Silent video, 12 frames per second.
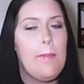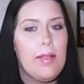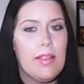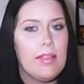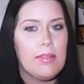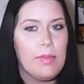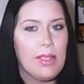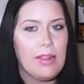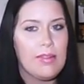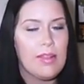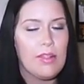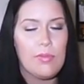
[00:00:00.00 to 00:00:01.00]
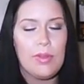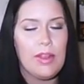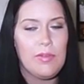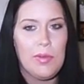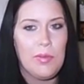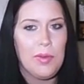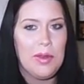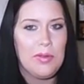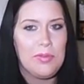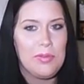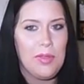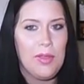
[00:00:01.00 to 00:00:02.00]
What doesn't make any sense? we have any
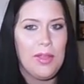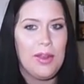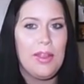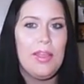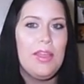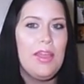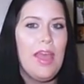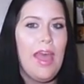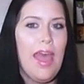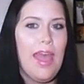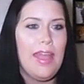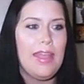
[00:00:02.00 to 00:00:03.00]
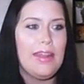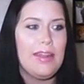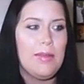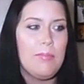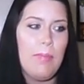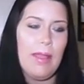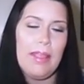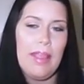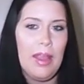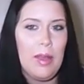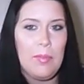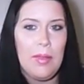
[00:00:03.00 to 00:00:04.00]
radios on, and my
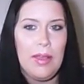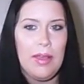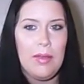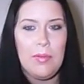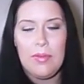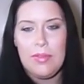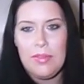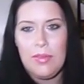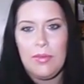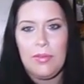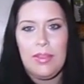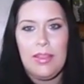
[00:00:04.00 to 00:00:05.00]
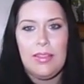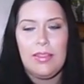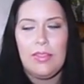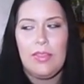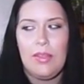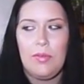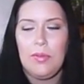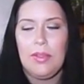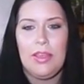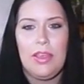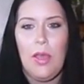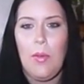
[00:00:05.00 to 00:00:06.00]
camera was the only thing
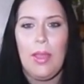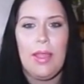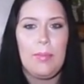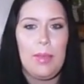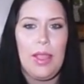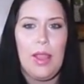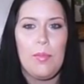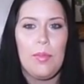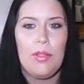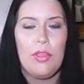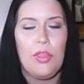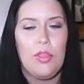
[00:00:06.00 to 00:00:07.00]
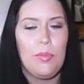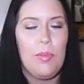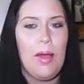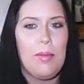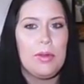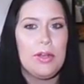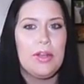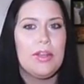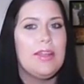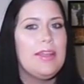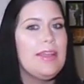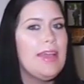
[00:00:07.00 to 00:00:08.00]
really going. My camera and the
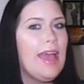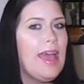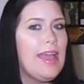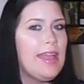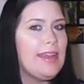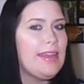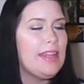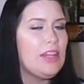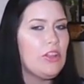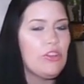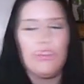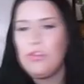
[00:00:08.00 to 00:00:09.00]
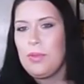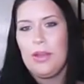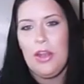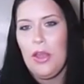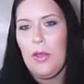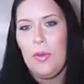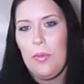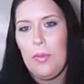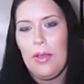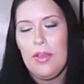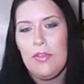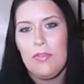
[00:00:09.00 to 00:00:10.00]
thermometer, and there should be
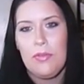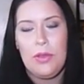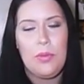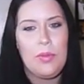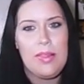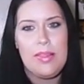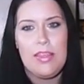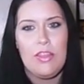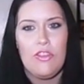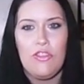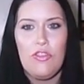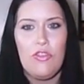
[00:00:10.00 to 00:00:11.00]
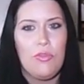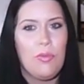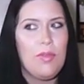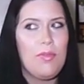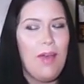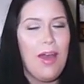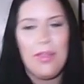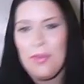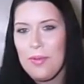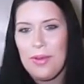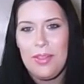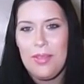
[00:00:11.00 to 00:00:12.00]
no frequency issues with
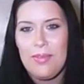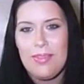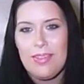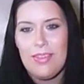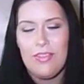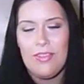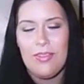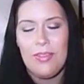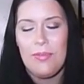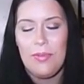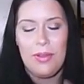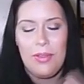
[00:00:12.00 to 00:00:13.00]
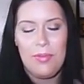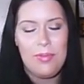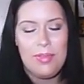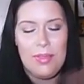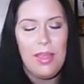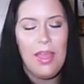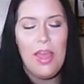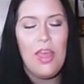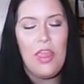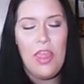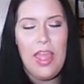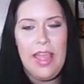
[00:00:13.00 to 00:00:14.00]
either one of those one of those
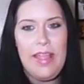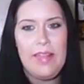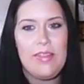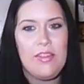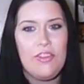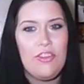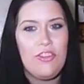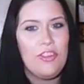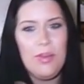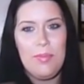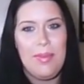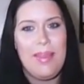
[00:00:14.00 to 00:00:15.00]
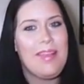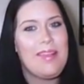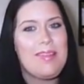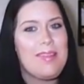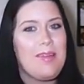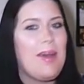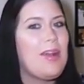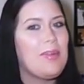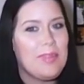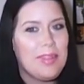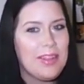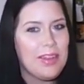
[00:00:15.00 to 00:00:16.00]
things. There just shouldn't be. So I
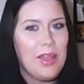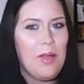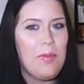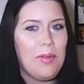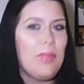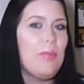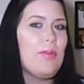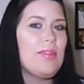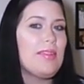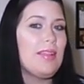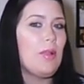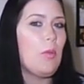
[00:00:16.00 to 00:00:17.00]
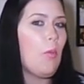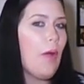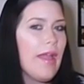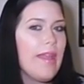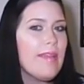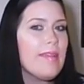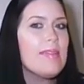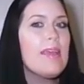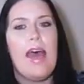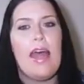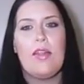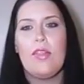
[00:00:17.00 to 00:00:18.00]
don't really know what the whistling was.
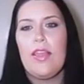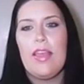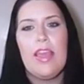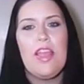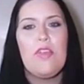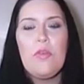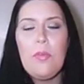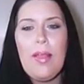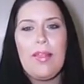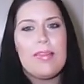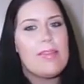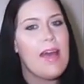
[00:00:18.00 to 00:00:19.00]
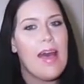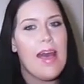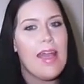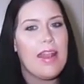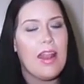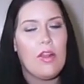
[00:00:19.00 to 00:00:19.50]
I don't think it came from outside.